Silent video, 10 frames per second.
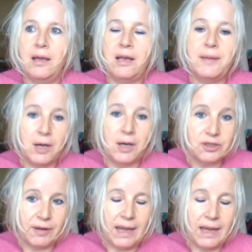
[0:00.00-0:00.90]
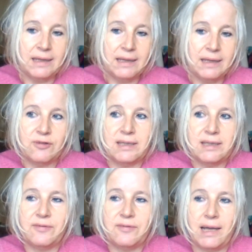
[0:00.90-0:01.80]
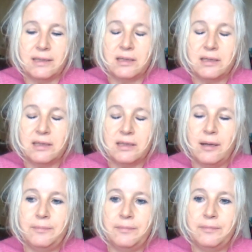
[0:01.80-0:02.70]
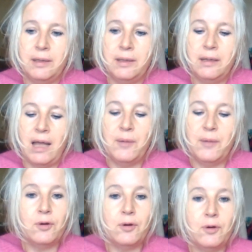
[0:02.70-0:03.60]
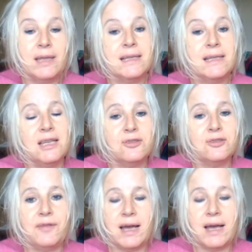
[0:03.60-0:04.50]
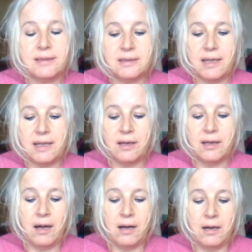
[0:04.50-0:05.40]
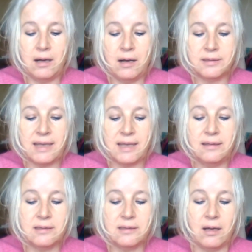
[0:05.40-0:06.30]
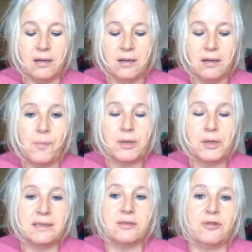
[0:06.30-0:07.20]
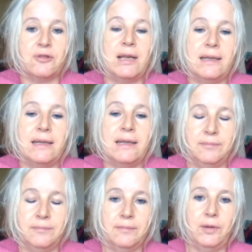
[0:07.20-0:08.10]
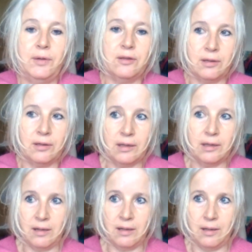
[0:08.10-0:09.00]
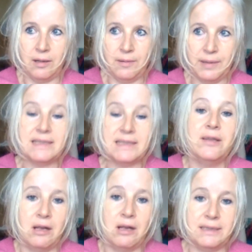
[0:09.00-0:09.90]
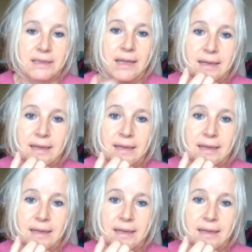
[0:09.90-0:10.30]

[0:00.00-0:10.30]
And margarine is a trans fat. And we're not getting the essential fats, then our cells, our bodies are struggling with getting the light in.